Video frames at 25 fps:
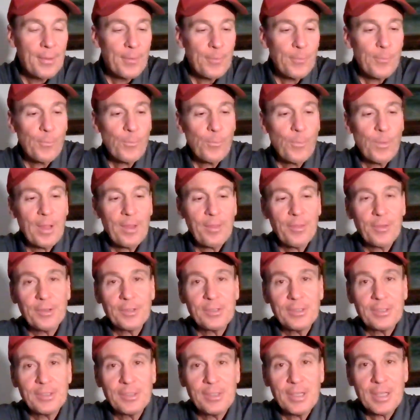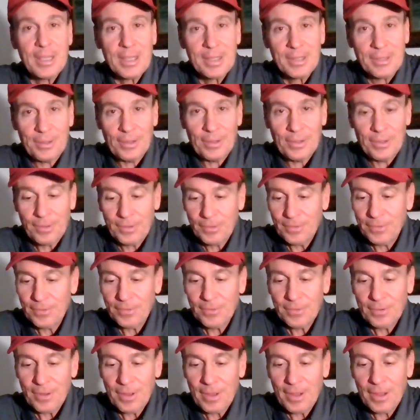with a steal.
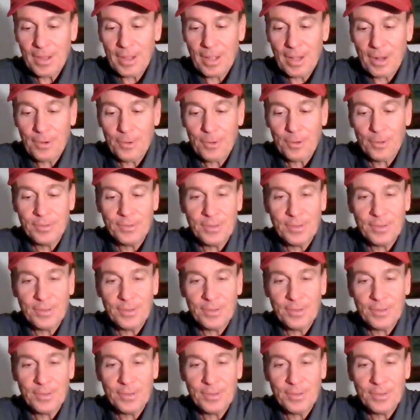I don't know,